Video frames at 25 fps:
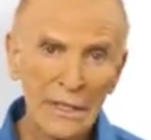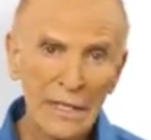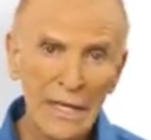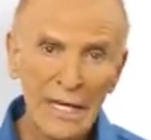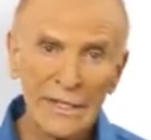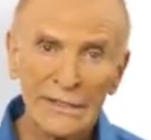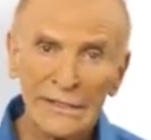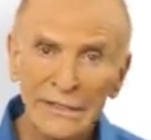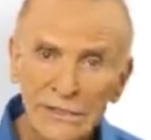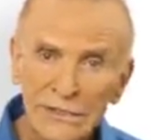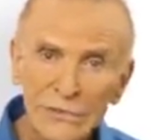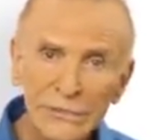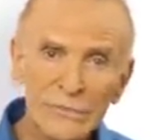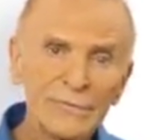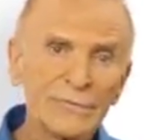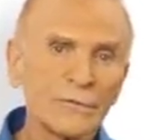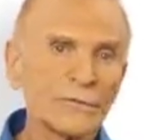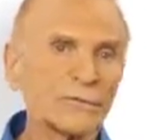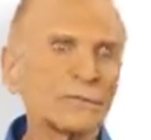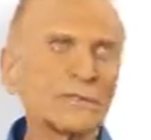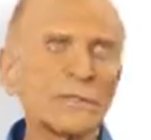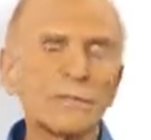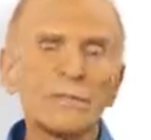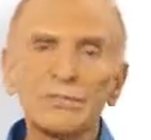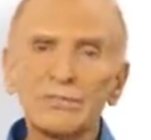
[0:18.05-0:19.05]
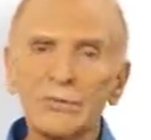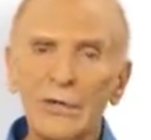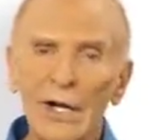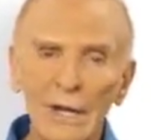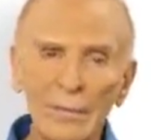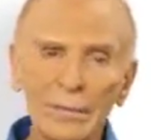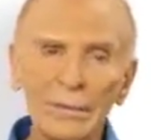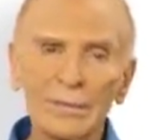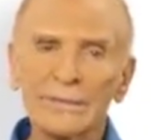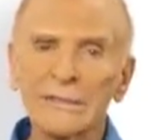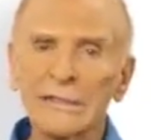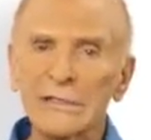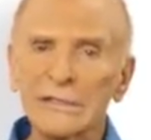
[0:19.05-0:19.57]
And these are foods you
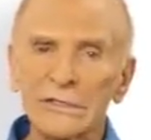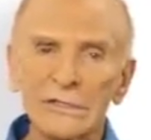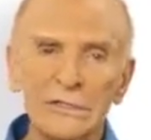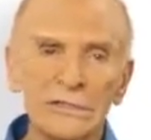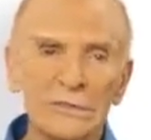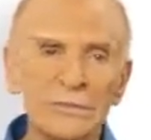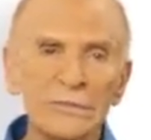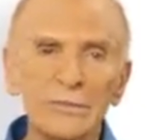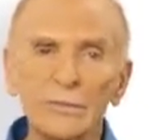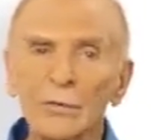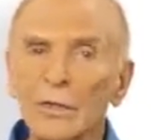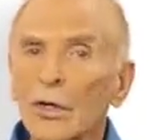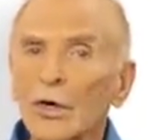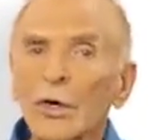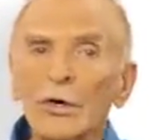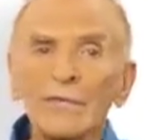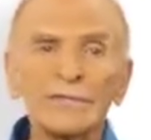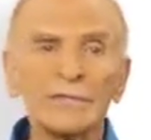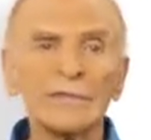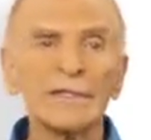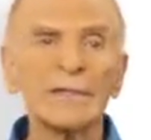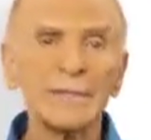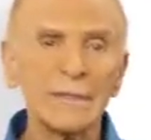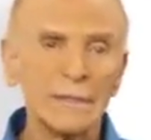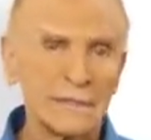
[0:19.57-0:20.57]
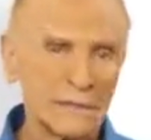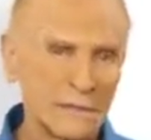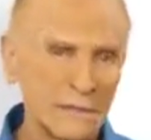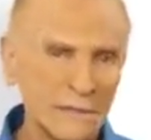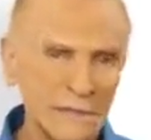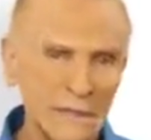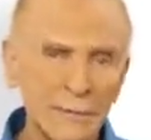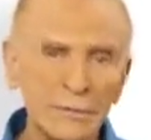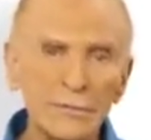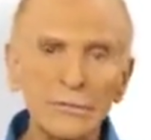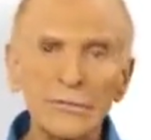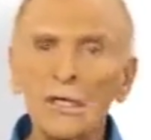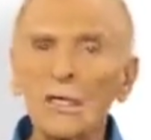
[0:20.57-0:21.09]
probably assumed were off limits.
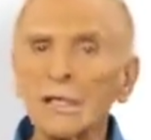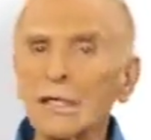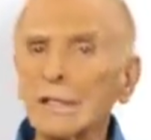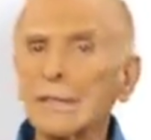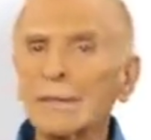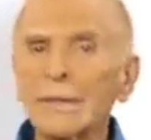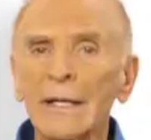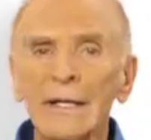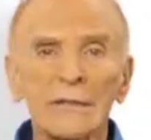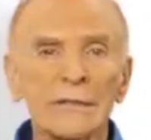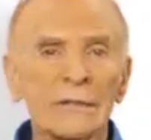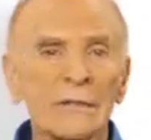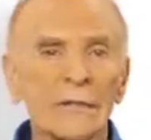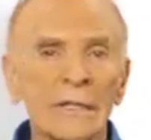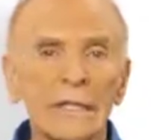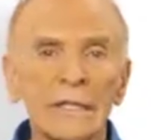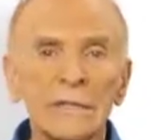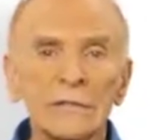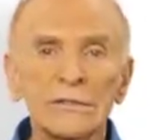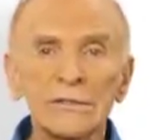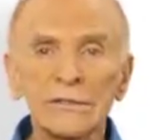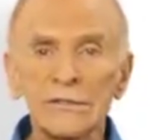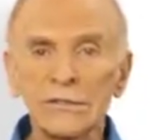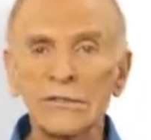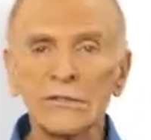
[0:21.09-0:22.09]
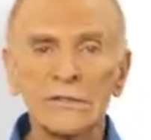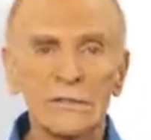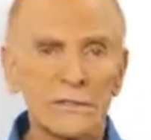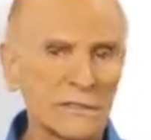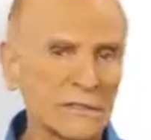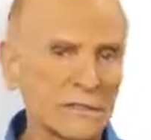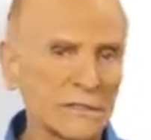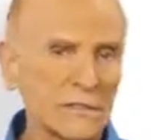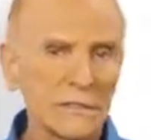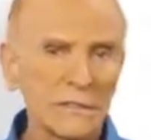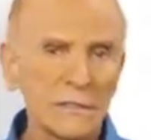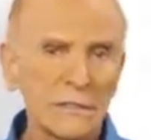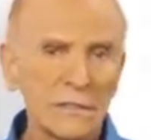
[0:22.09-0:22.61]
I'm talking about desserts,